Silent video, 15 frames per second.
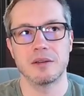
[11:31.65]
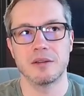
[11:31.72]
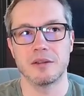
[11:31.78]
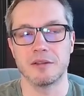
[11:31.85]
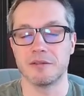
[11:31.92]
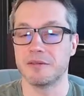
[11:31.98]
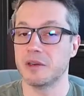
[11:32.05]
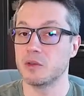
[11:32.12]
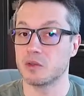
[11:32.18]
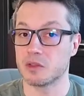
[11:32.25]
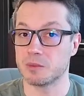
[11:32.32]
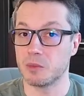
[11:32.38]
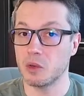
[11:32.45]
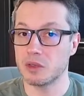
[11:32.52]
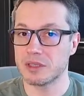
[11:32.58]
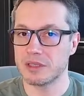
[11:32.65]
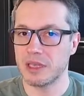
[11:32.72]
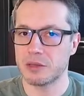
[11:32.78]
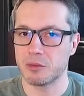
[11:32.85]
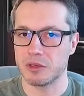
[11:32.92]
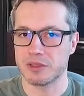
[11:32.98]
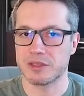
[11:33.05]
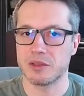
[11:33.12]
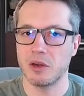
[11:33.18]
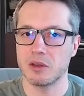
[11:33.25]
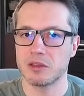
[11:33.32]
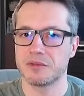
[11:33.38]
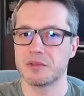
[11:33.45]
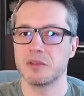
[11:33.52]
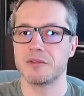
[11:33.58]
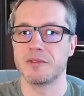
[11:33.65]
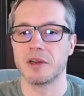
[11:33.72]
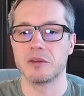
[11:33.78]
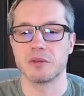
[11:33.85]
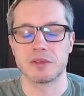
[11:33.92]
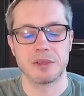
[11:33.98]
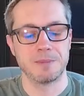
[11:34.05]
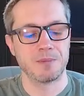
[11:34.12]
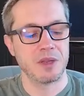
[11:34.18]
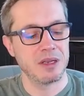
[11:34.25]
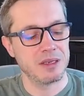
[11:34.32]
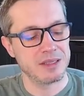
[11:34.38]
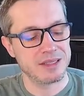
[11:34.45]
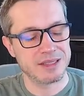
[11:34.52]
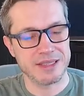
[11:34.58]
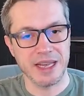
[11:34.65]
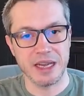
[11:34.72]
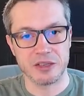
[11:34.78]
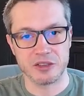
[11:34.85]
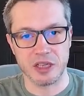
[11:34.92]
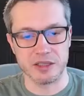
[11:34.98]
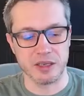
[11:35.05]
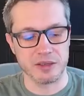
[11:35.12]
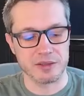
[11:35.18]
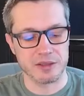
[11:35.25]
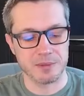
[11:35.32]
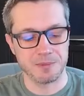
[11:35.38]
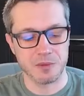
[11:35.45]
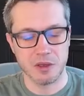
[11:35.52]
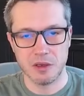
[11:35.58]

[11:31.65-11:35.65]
various books that were sold through various sale channels.